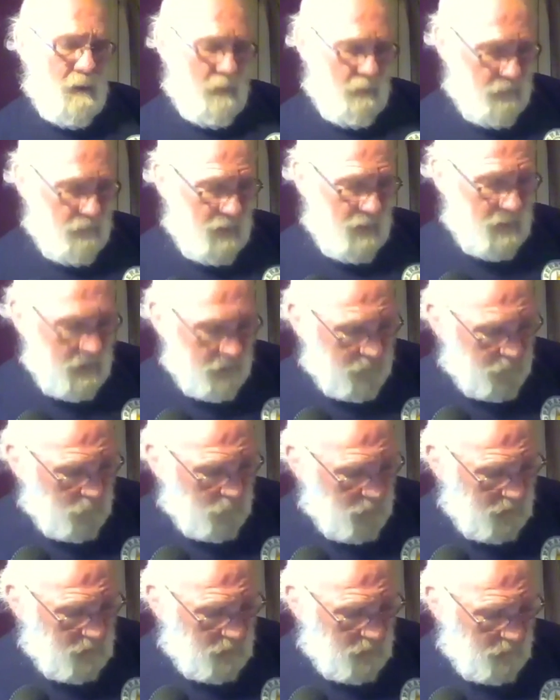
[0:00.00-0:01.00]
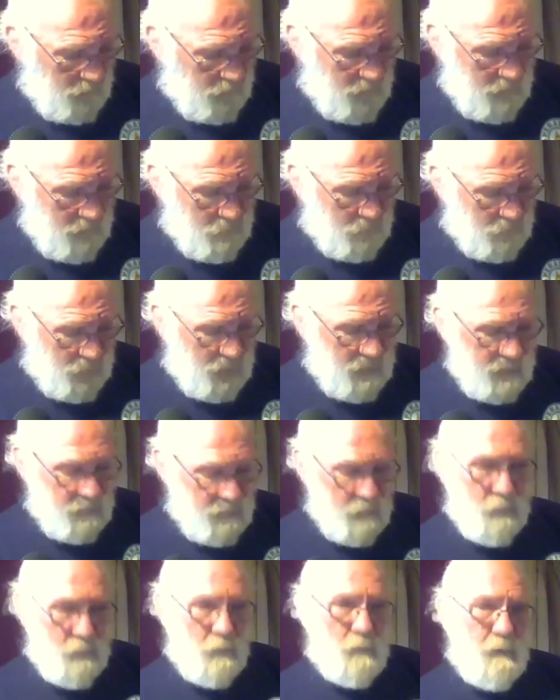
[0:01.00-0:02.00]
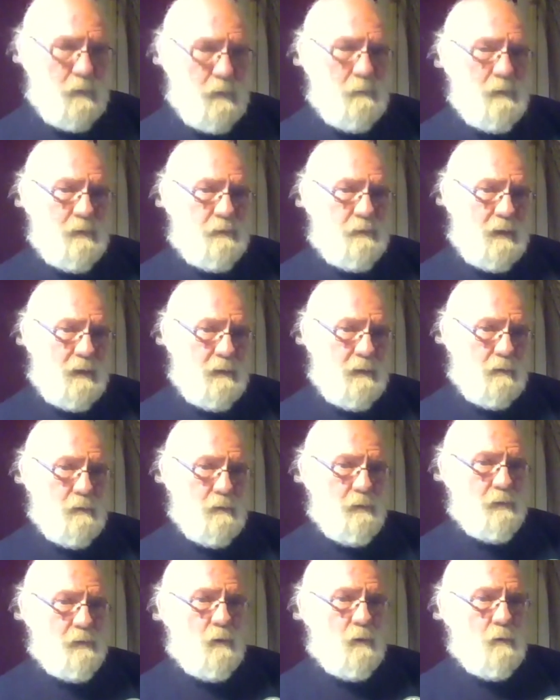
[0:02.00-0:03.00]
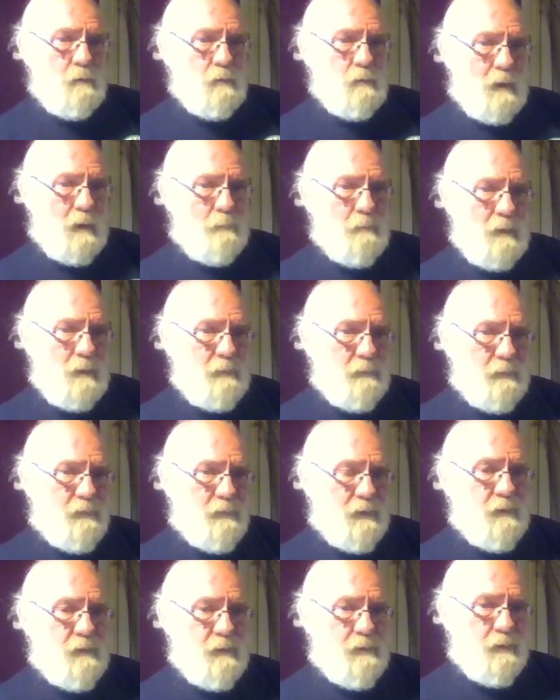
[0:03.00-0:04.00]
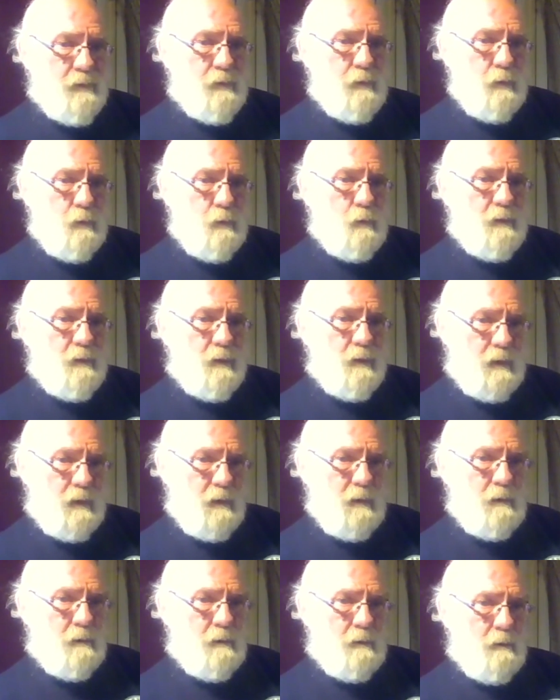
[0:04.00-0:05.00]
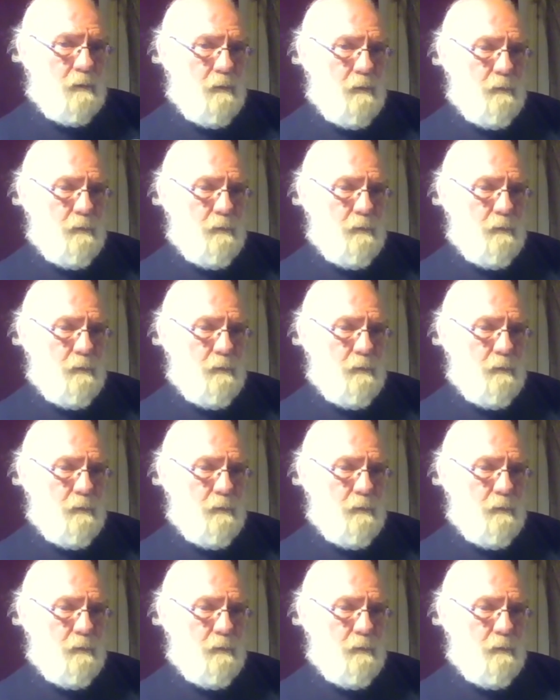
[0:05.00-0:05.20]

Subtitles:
That's where the prior document titles all come into this new one here.